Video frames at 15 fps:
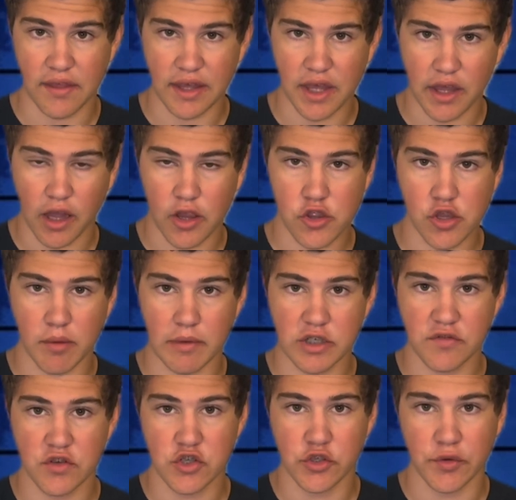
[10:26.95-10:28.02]
Thank you guys so much
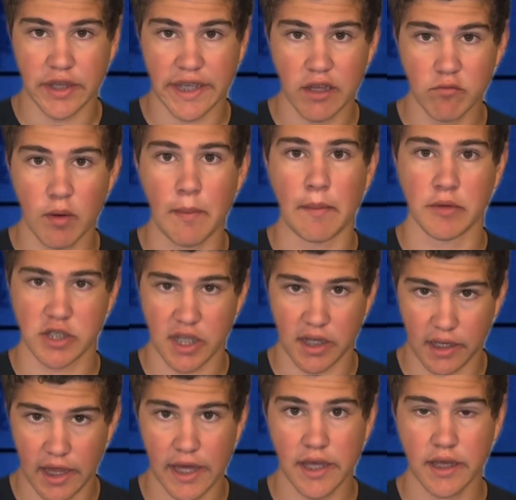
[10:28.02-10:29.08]
for tuning in. Remember to
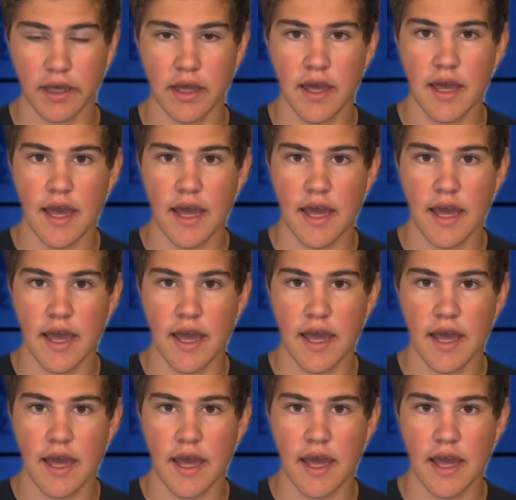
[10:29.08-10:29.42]
like